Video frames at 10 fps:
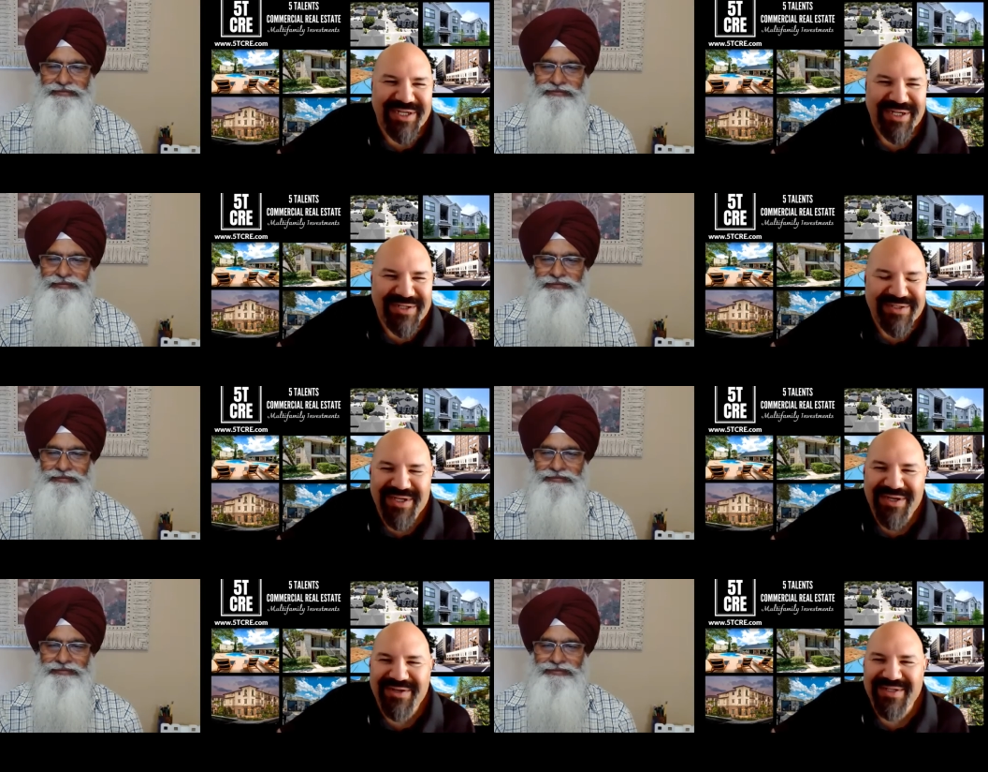Speaker 1: to do
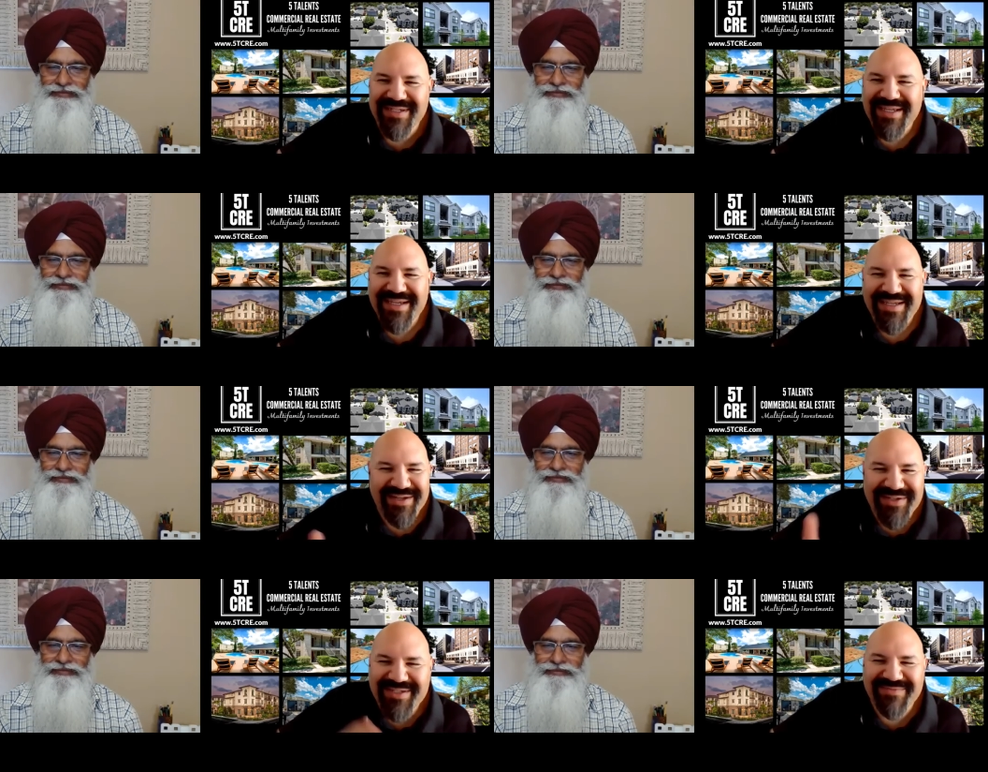so, and
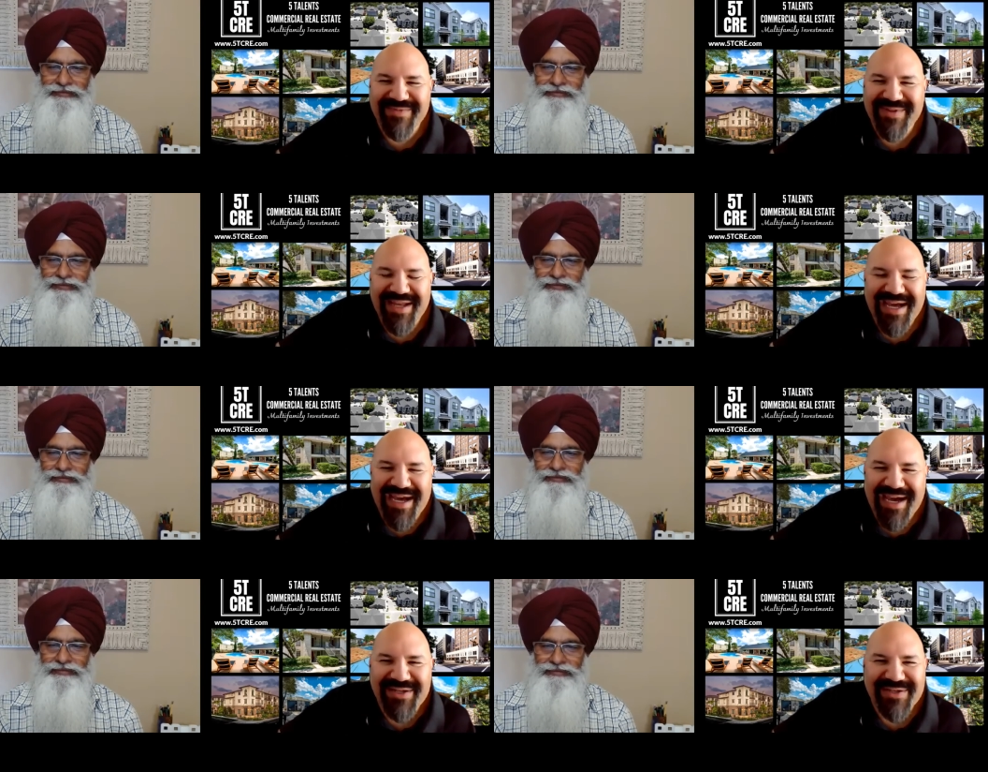you know just you know
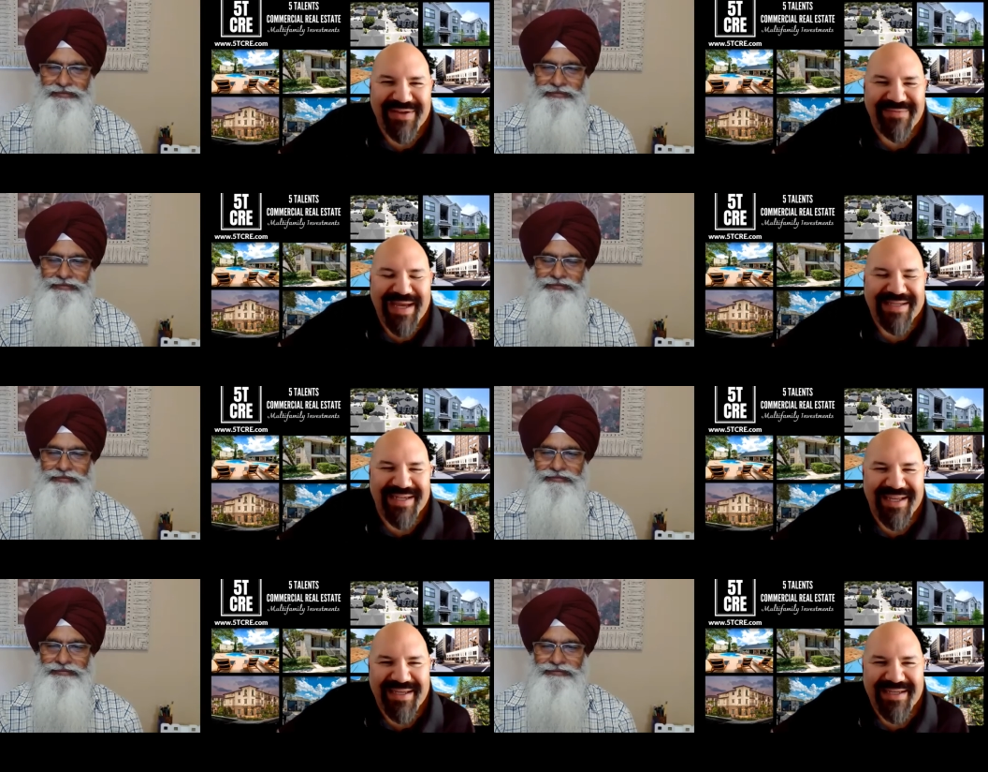how, how do you give back
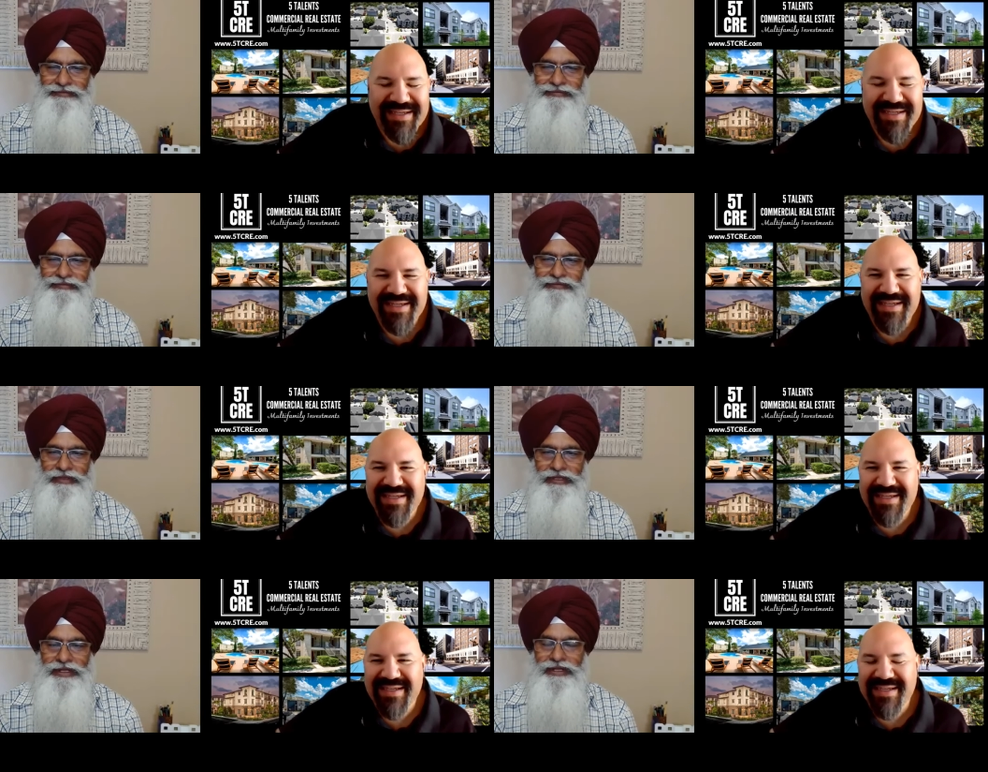today?
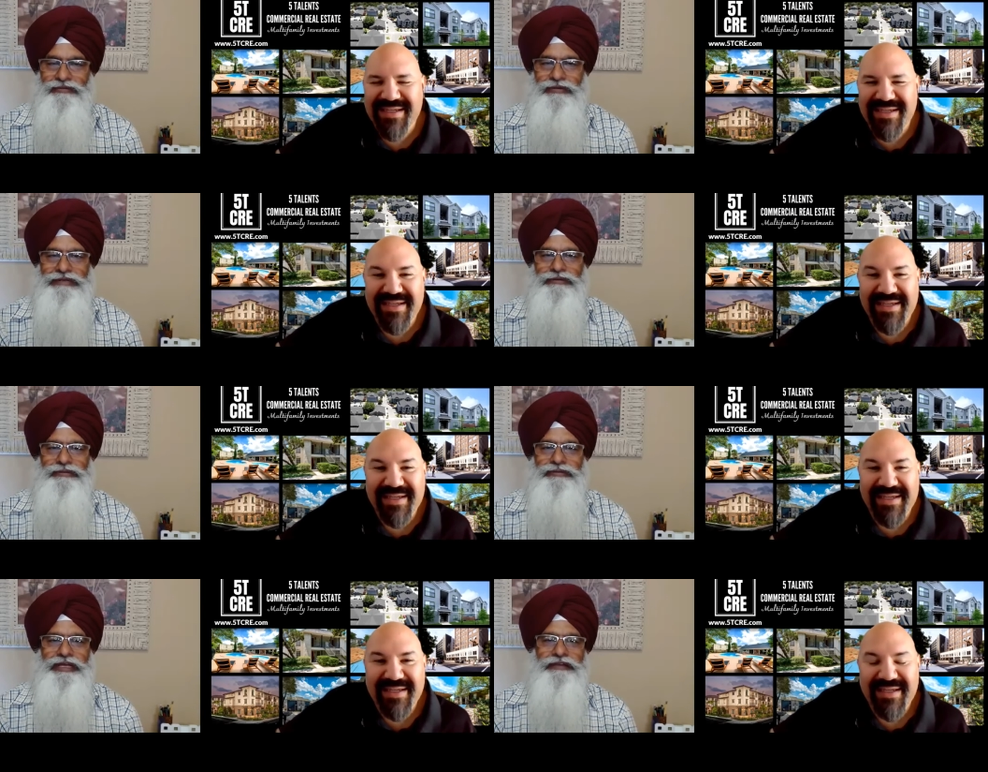
Speaker 2: Well,
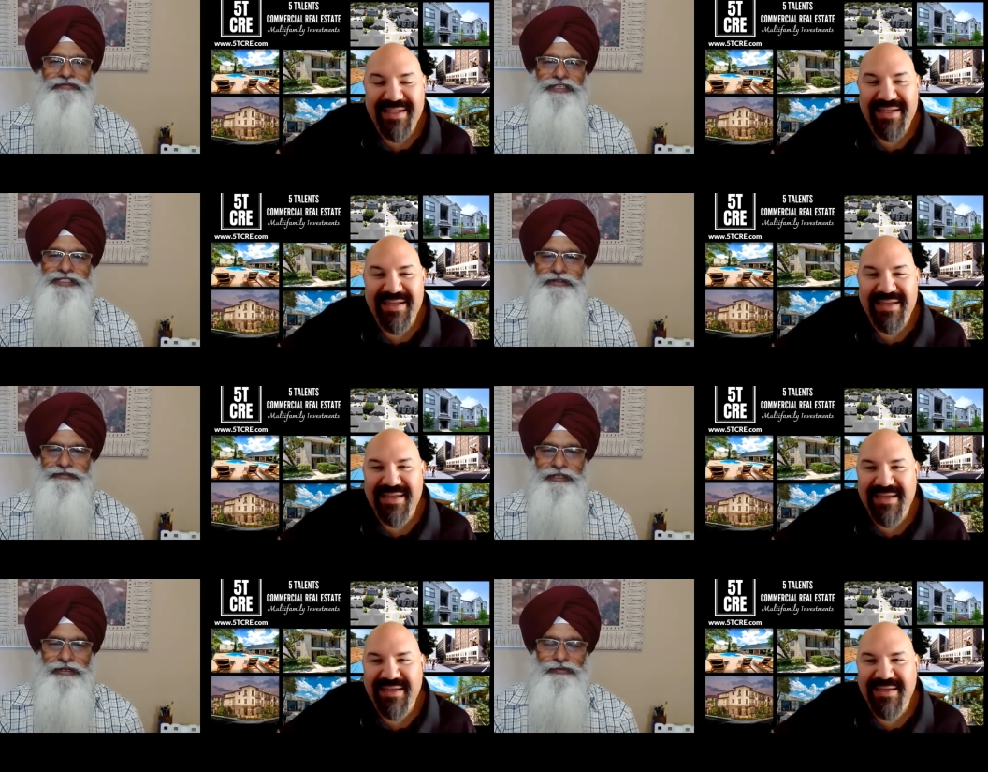uh, first of
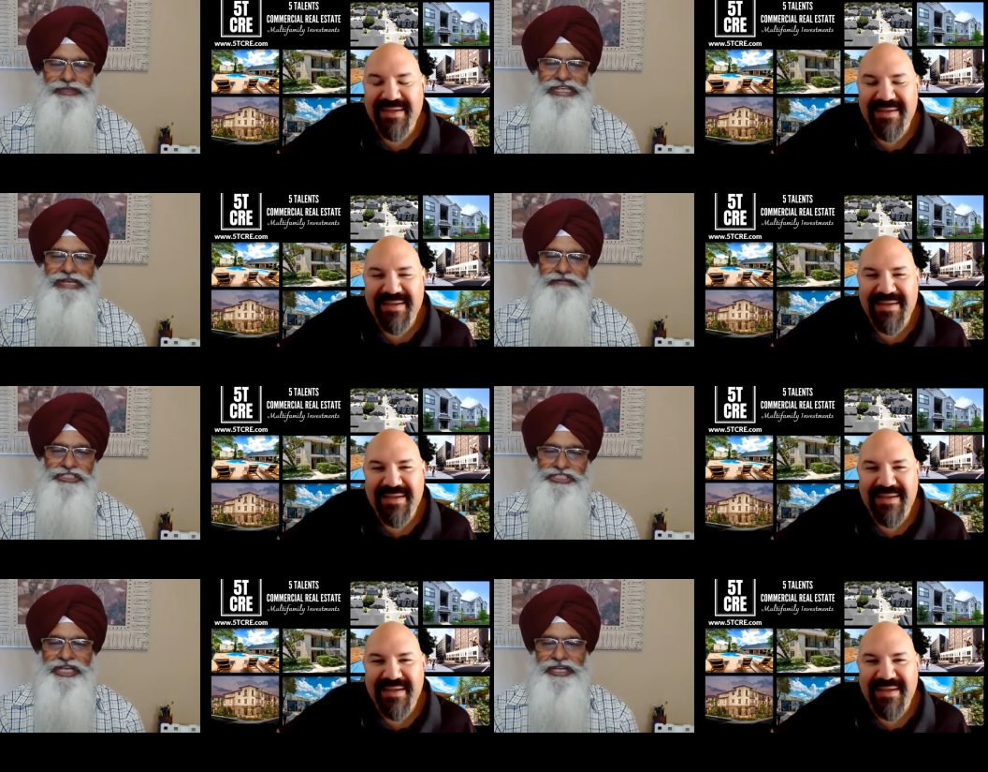all, we have a
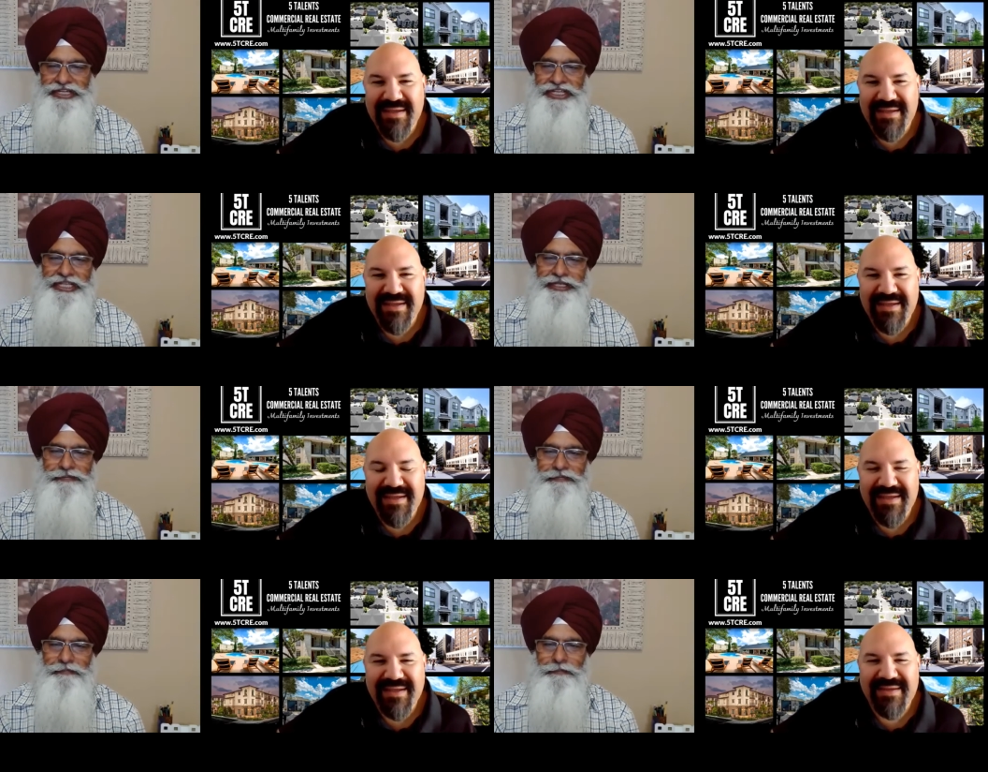charity
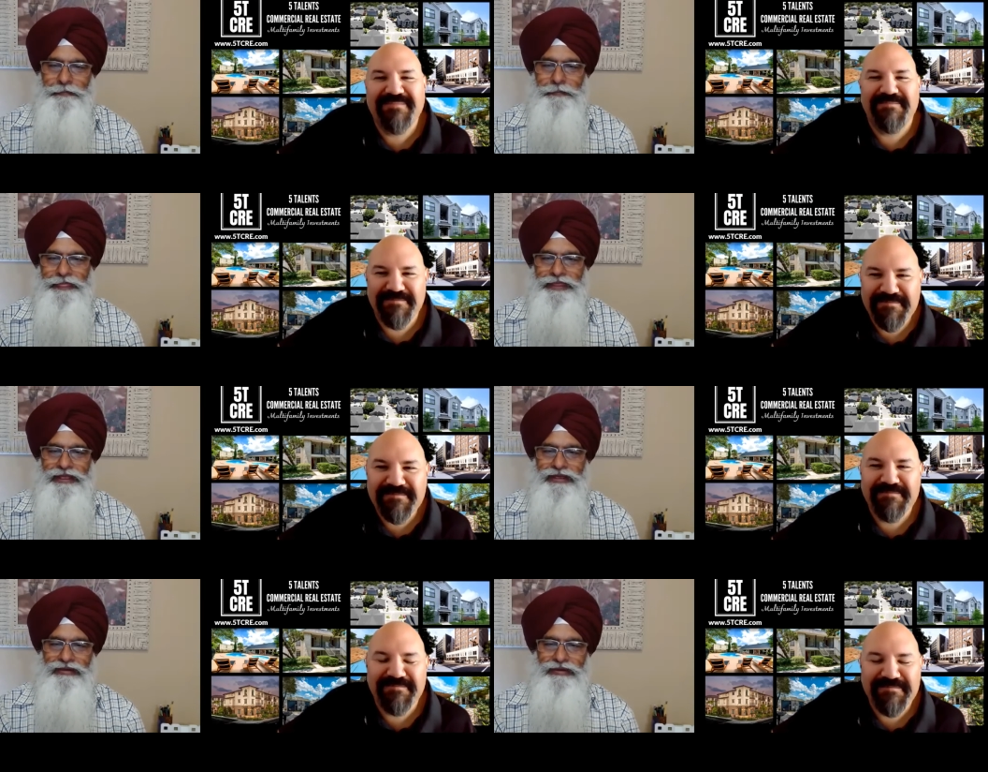
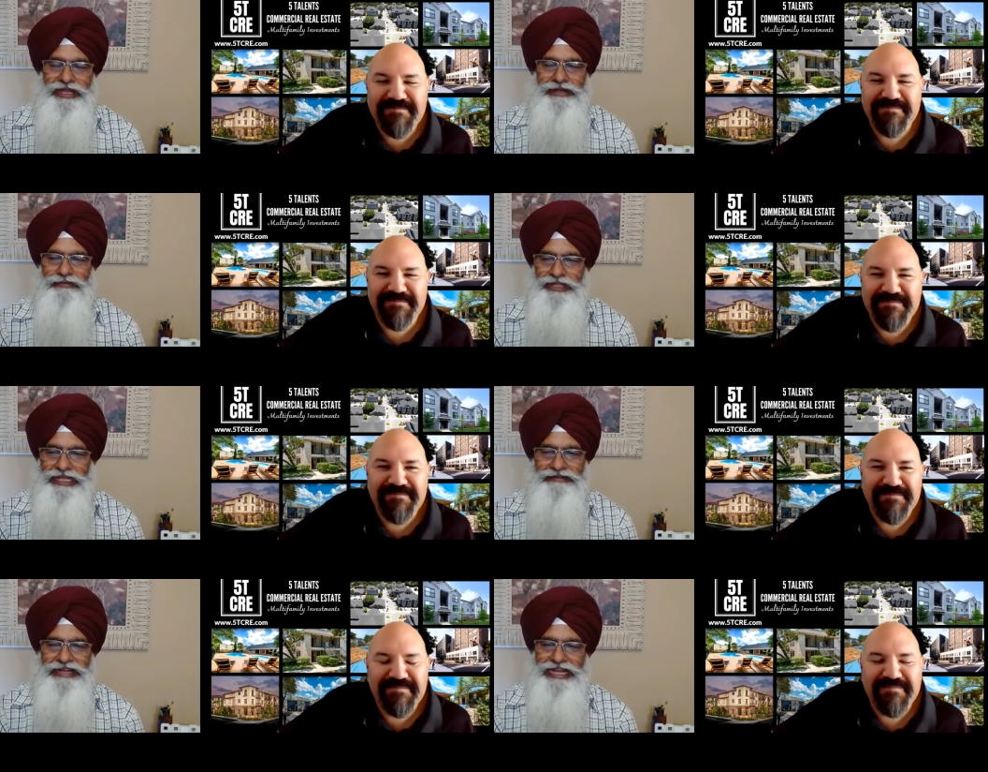and we
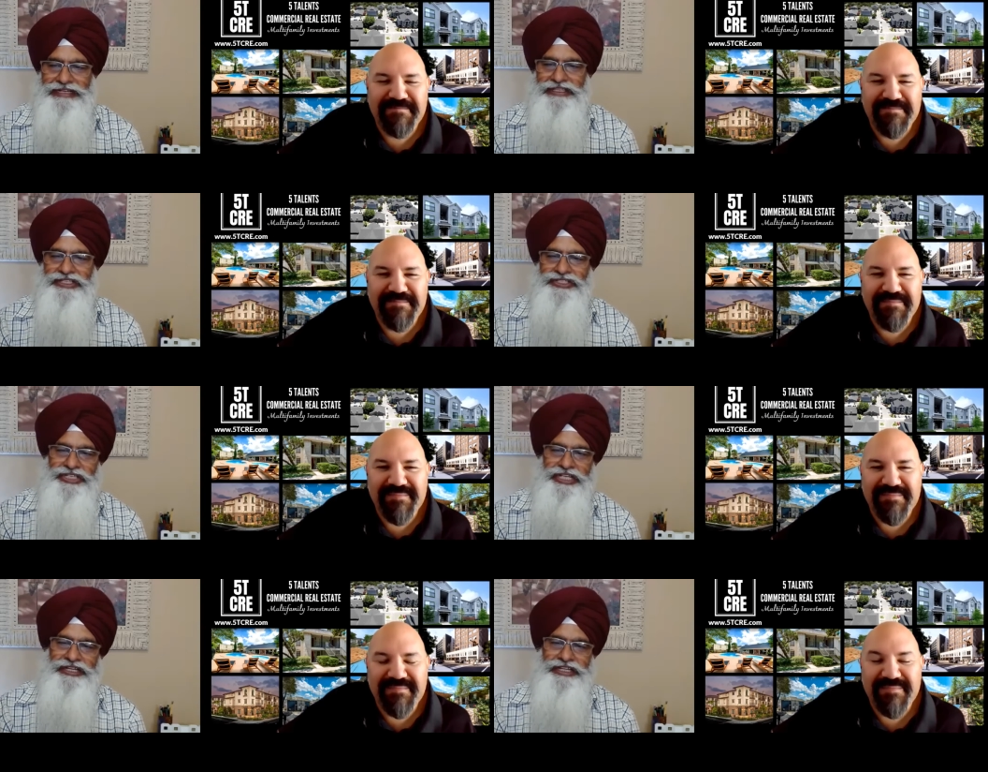have had this
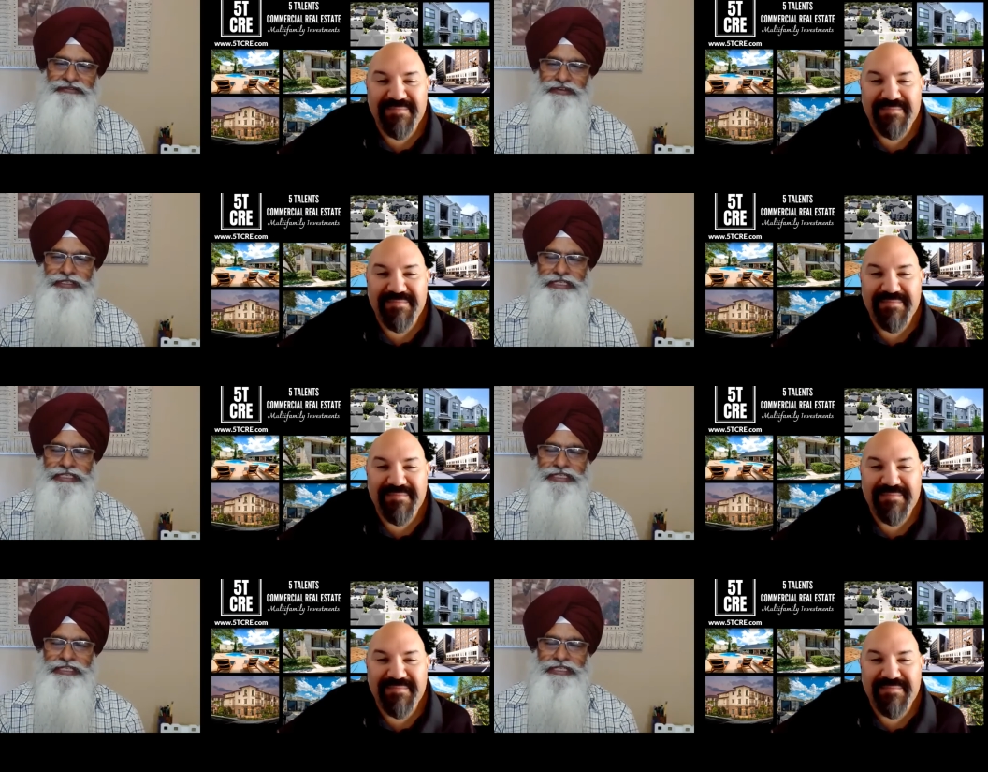charity for the